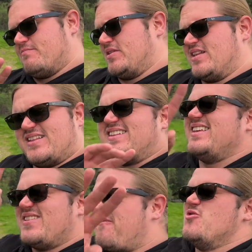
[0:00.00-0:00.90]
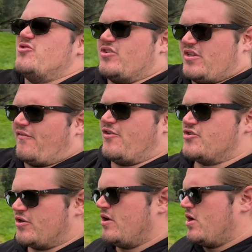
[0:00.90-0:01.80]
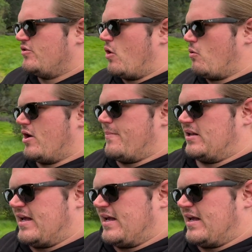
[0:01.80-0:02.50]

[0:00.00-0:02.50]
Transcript: But in the future, don't worry about